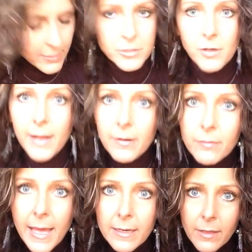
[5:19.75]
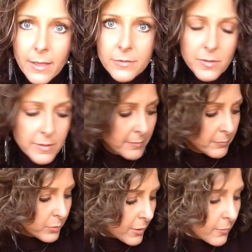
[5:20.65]
Start out on kind of low so it
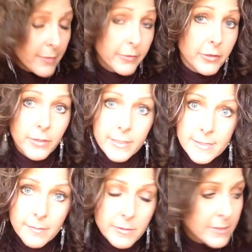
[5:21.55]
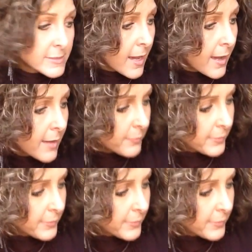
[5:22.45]
doesn't blow all the goodies up to the top.